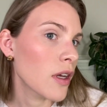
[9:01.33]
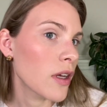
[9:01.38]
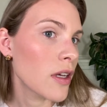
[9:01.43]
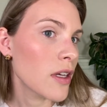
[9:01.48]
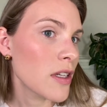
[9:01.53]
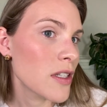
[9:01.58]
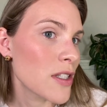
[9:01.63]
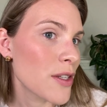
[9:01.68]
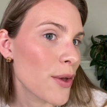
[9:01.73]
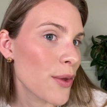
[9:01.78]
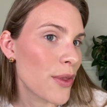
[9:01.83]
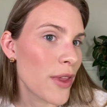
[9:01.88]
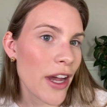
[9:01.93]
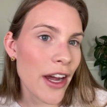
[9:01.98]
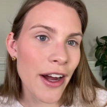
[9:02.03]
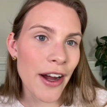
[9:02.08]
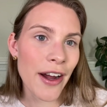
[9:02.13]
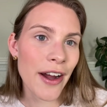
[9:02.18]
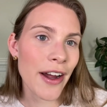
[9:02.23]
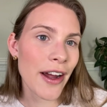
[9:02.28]
So
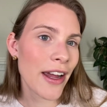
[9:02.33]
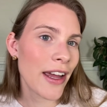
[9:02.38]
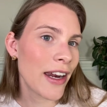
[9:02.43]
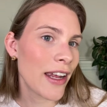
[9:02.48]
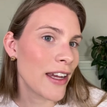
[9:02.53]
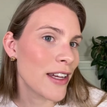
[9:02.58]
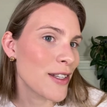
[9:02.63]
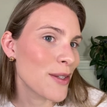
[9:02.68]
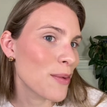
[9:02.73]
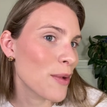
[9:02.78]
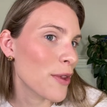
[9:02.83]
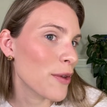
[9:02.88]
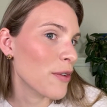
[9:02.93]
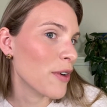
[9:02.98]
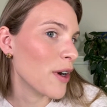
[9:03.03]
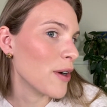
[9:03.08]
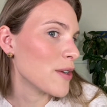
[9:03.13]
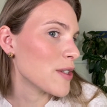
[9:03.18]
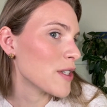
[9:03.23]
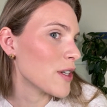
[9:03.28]
there it is with
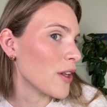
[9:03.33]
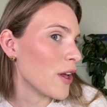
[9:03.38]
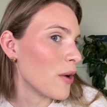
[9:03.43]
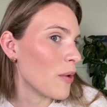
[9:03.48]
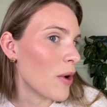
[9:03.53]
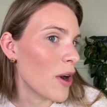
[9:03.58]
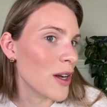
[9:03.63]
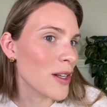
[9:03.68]
Rose Glow on